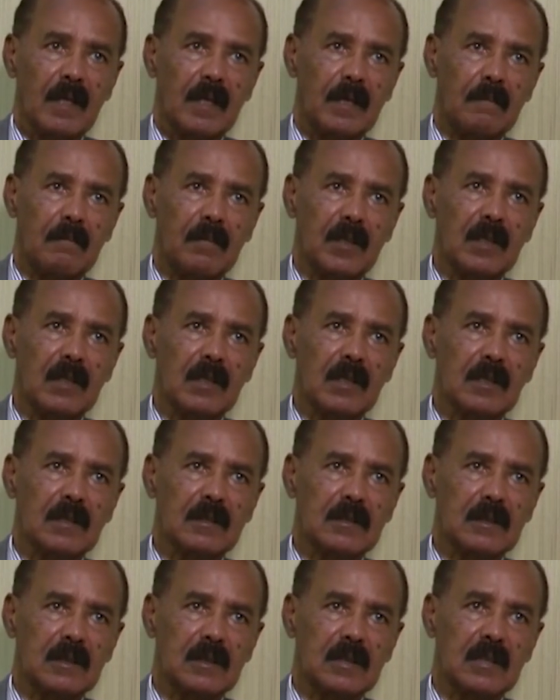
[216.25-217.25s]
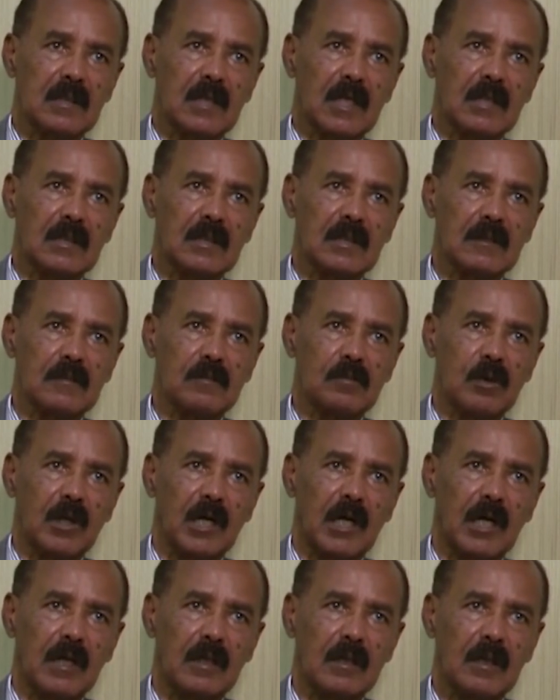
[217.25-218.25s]
meetings and discussions we
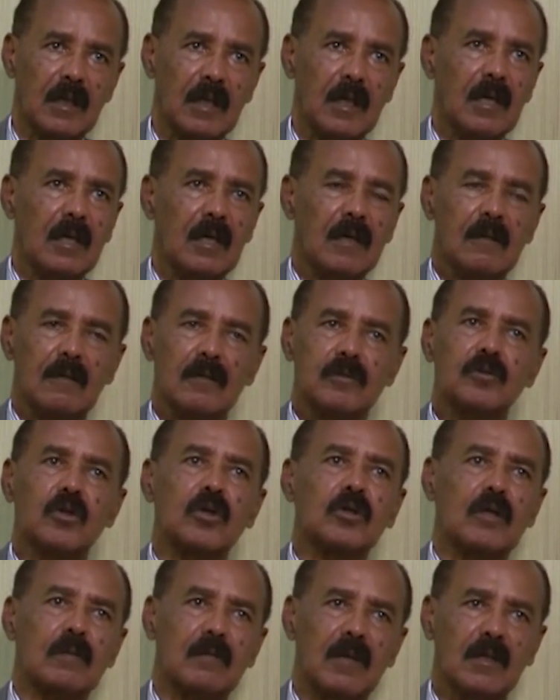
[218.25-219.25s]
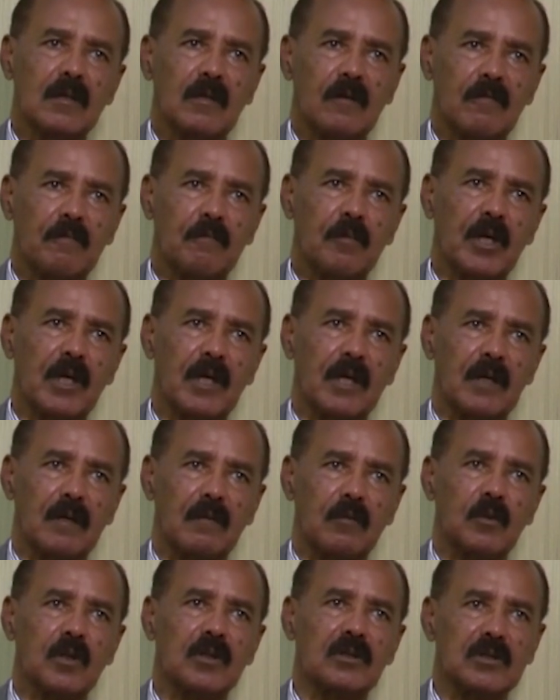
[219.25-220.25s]
had. It's not a matter of PR.
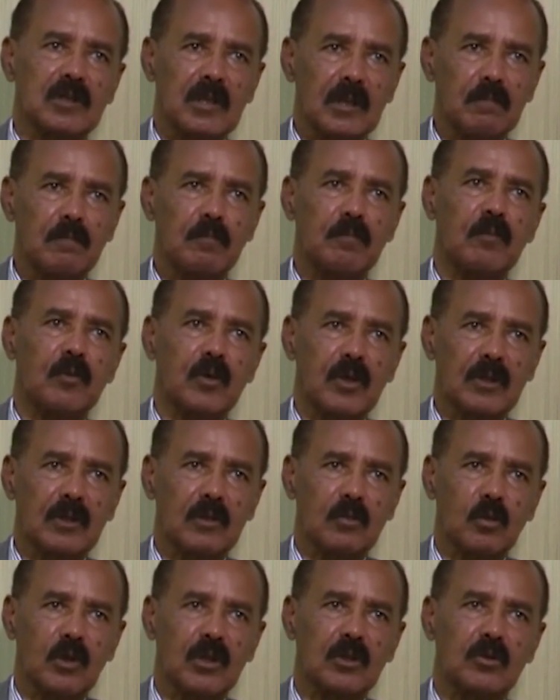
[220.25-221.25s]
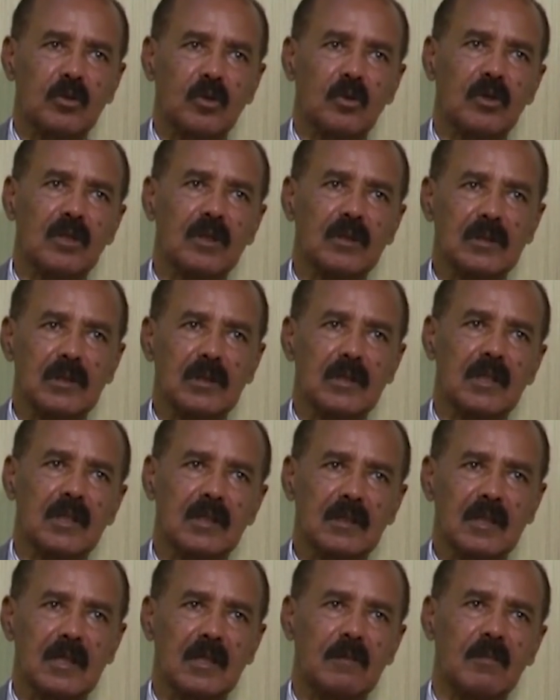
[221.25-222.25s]
We are talking
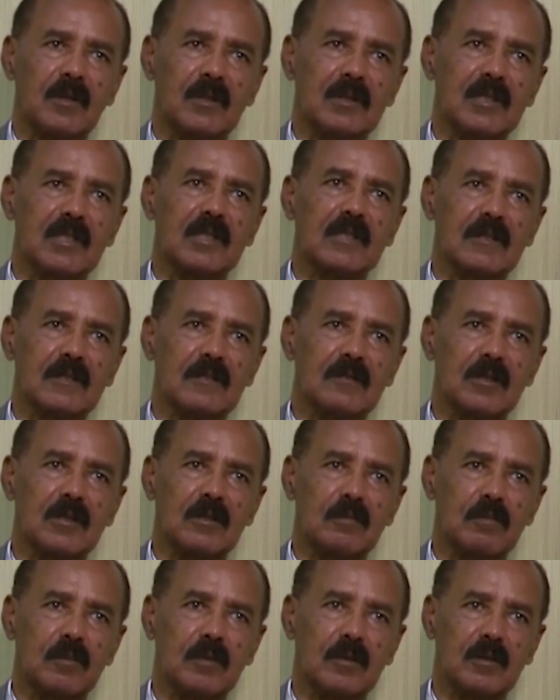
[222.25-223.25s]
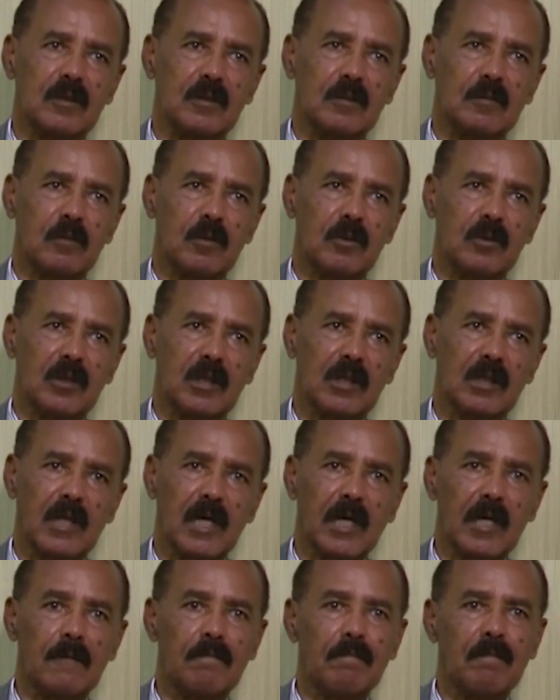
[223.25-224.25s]
seriously about this project
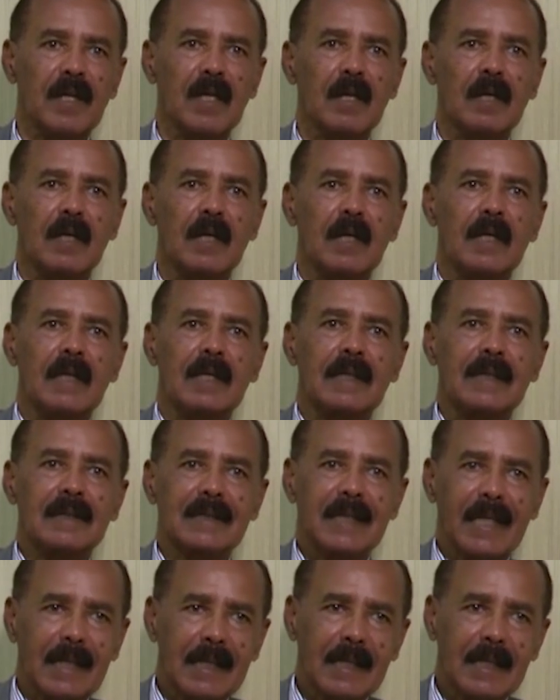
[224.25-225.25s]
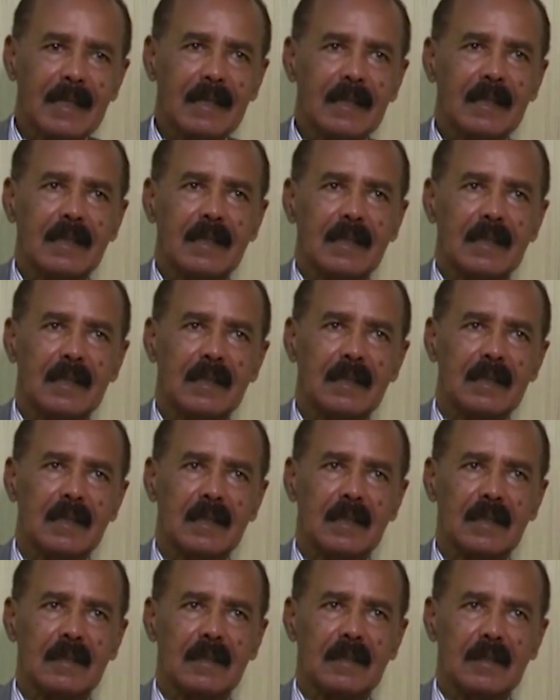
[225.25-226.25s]
and taking it
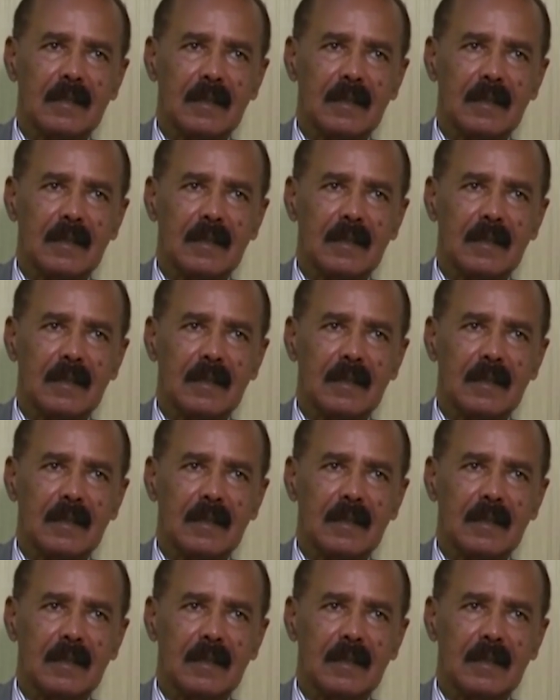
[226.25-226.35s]
in